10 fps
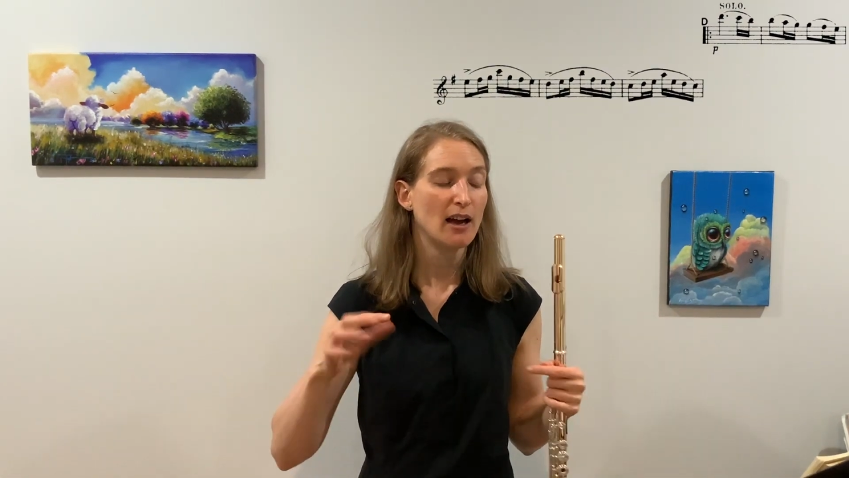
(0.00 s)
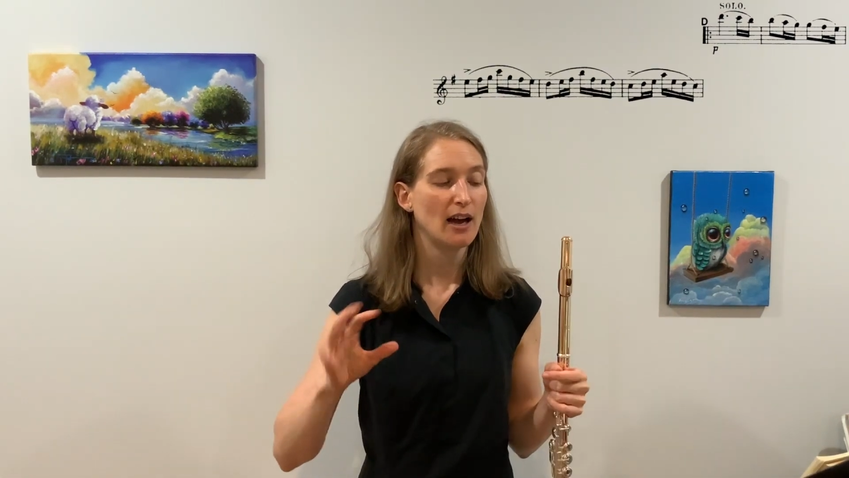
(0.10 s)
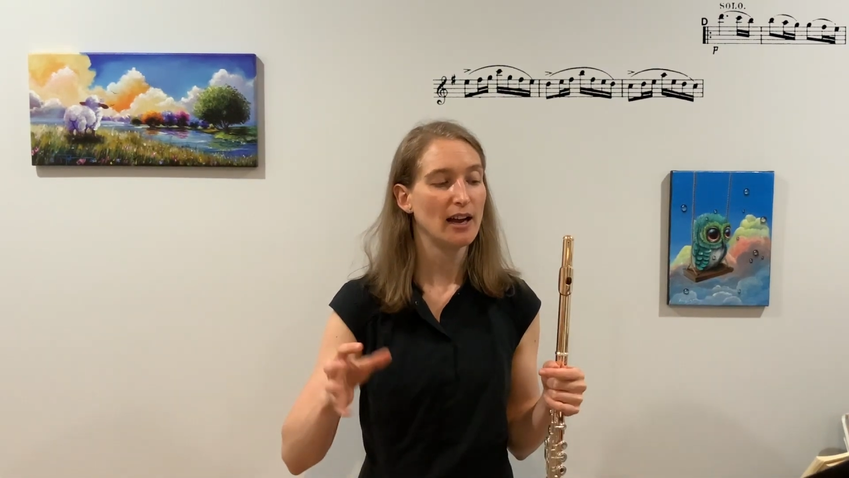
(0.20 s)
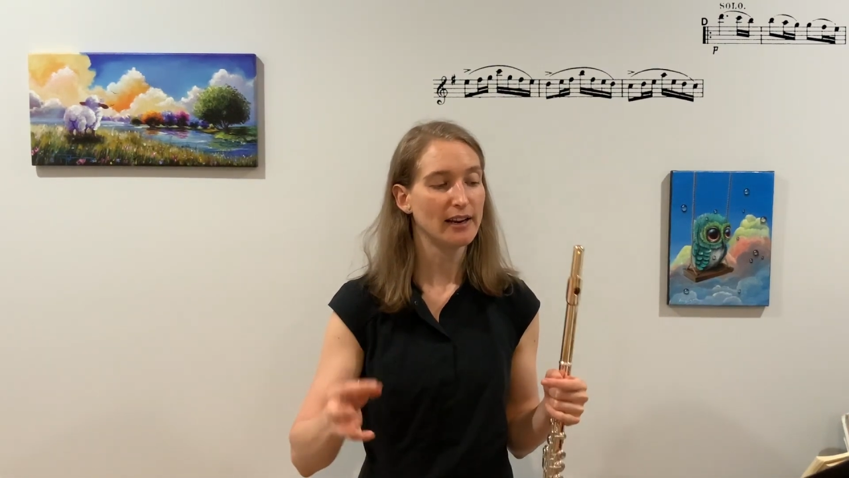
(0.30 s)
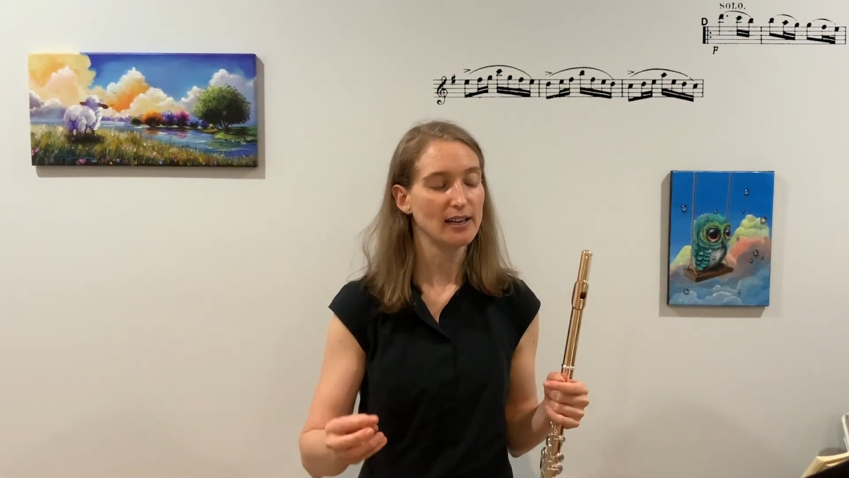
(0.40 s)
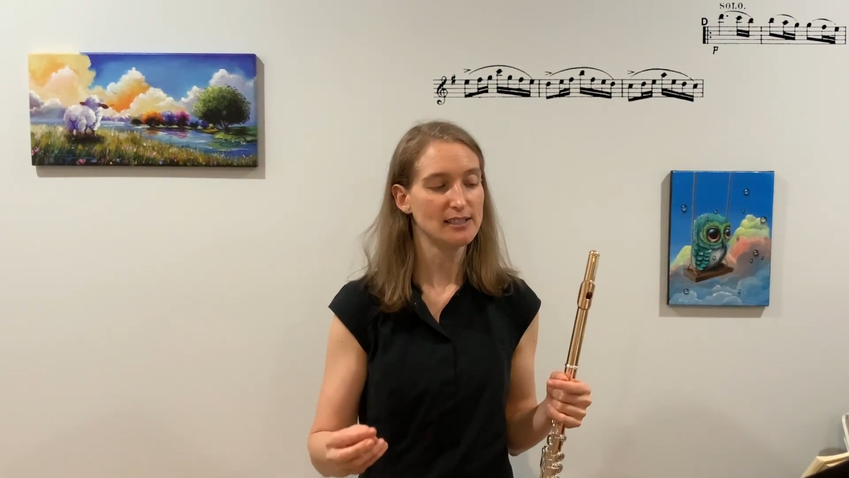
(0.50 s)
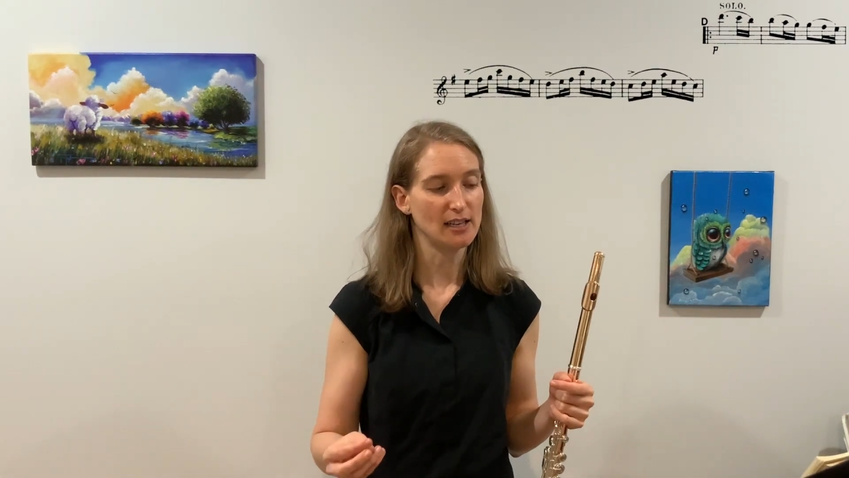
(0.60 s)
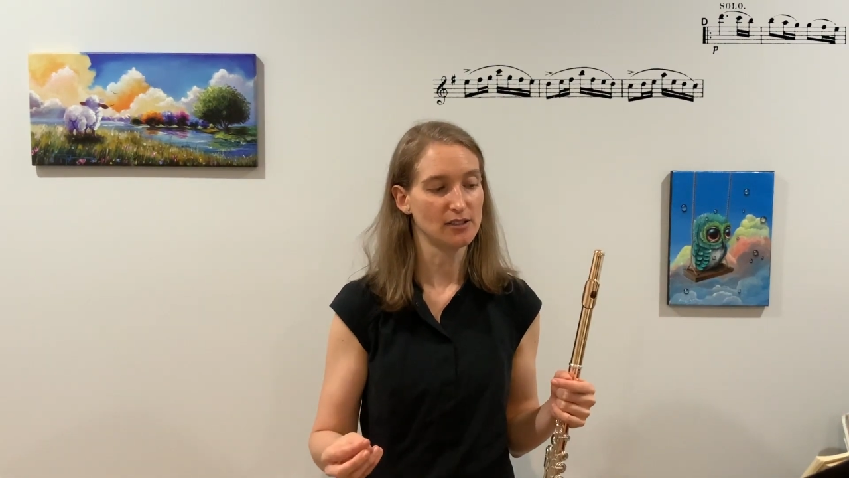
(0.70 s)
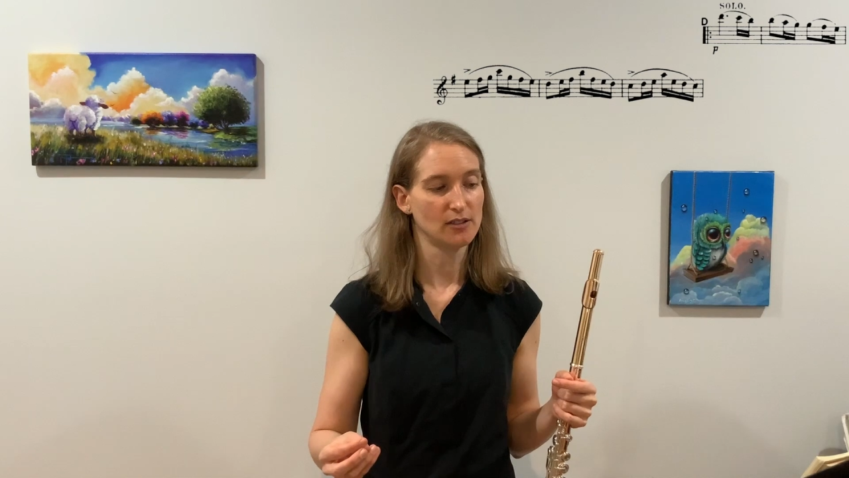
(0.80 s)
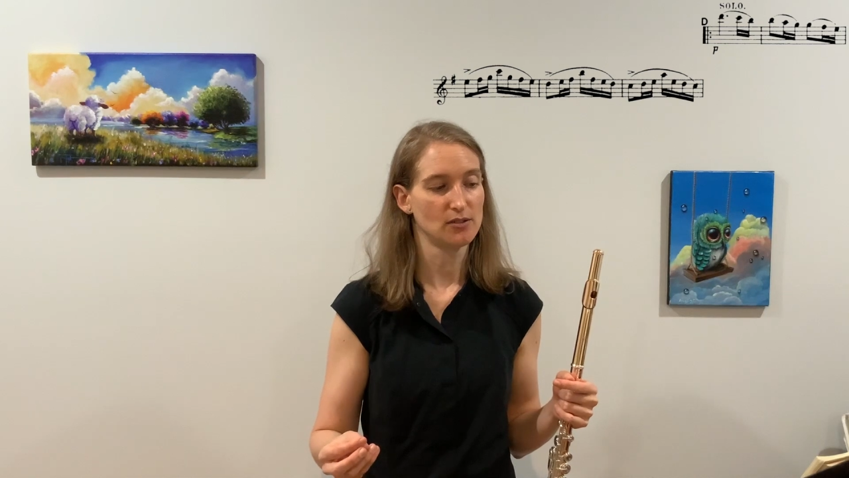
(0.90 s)
I kind of
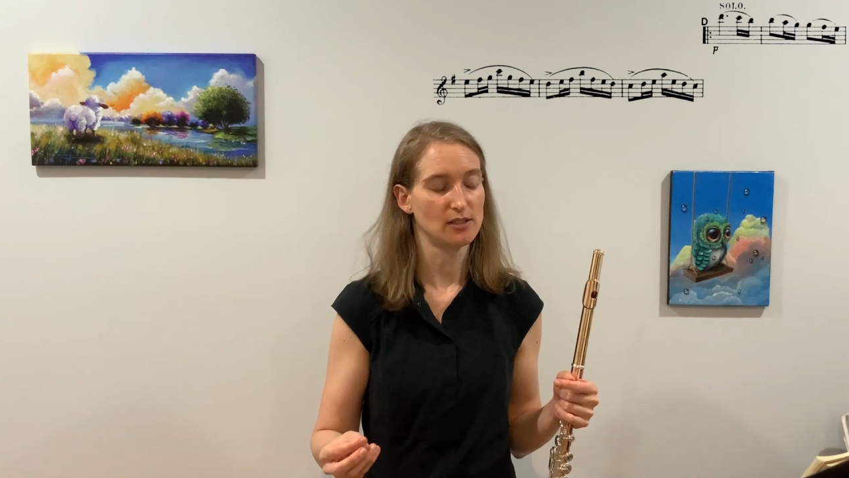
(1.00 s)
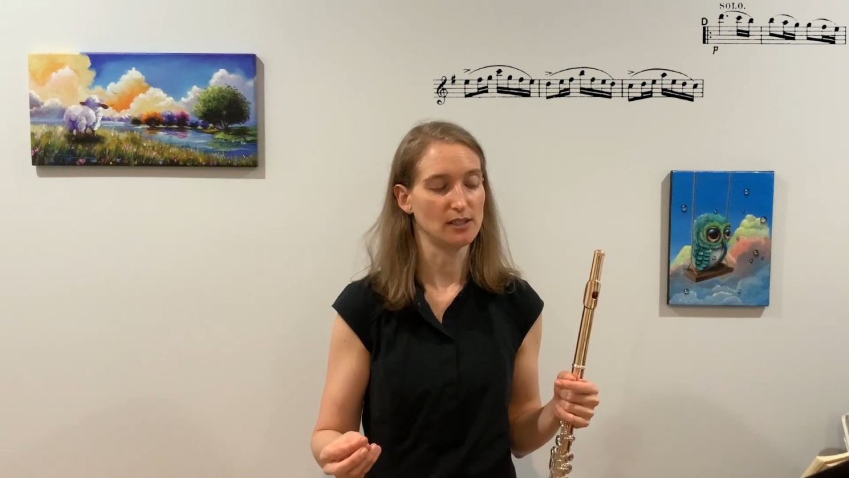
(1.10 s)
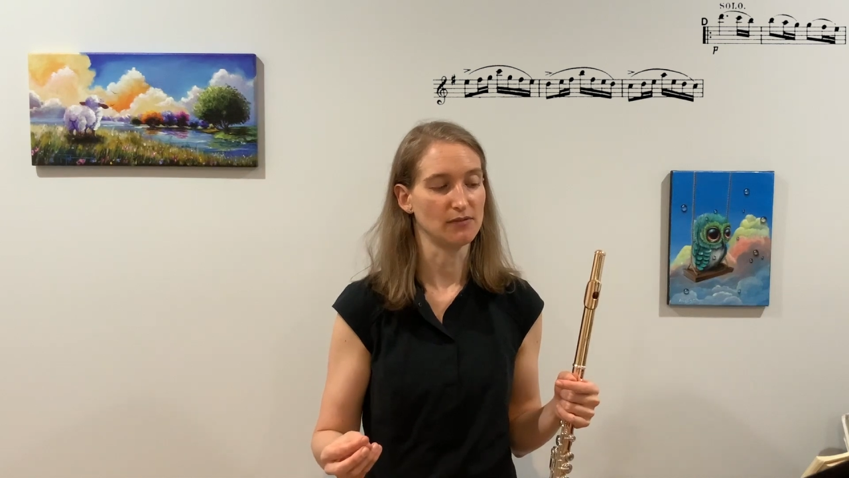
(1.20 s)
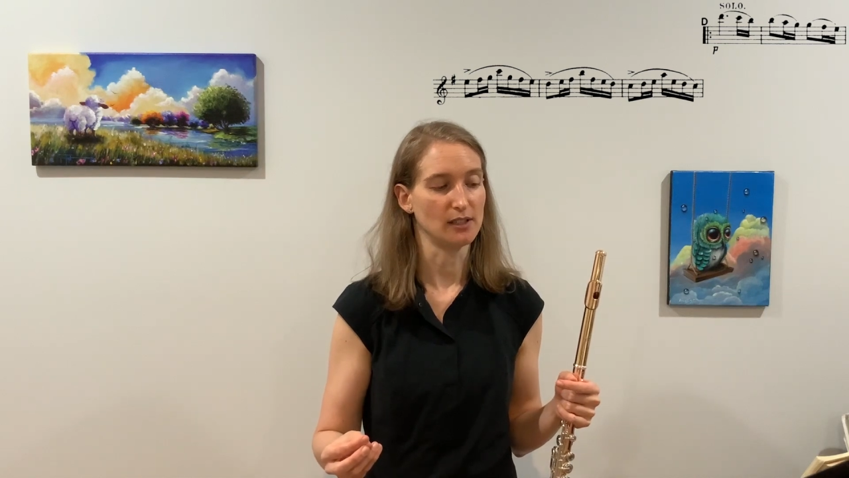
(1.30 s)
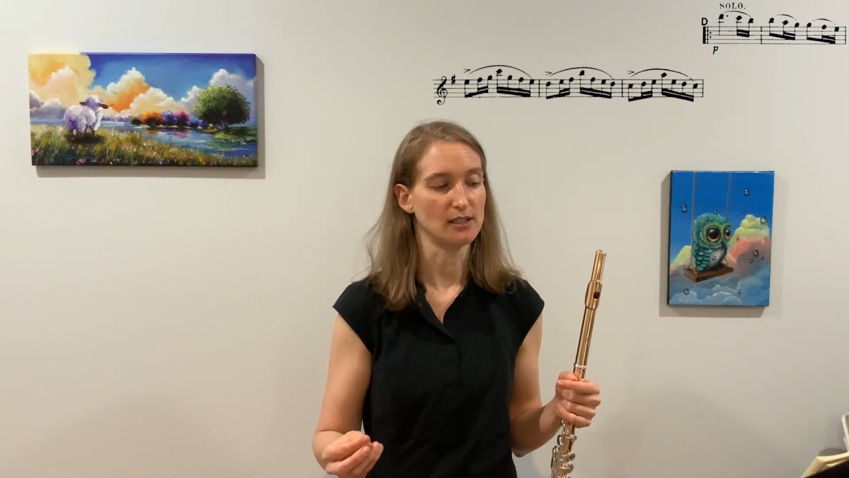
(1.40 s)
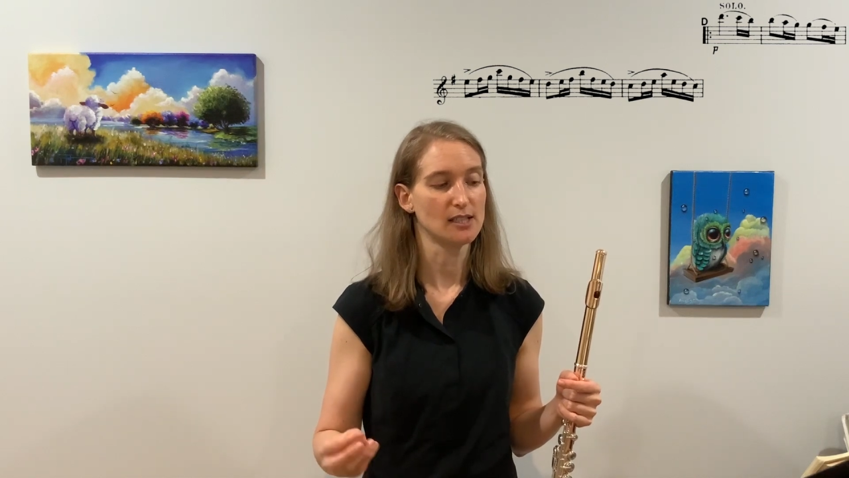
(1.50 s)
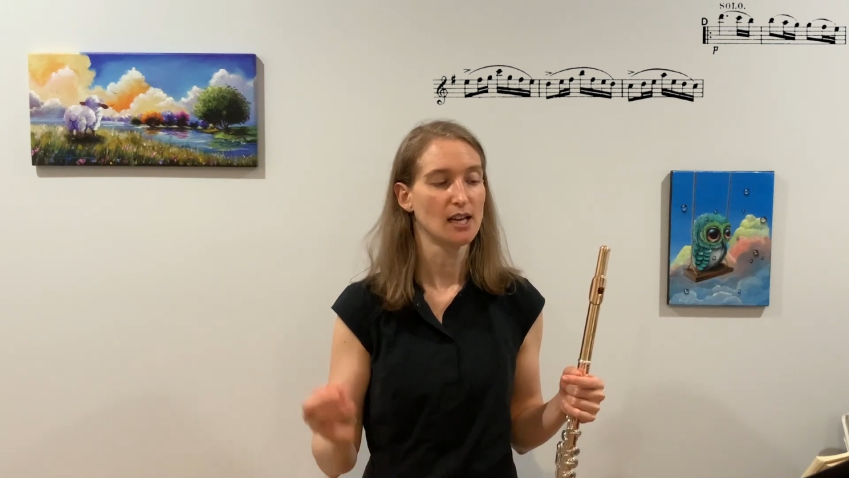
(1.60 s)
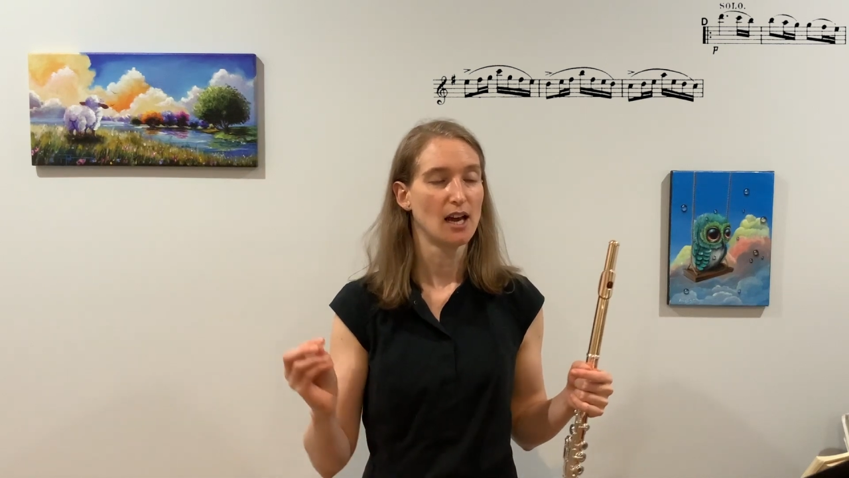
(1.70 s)
tackle those different.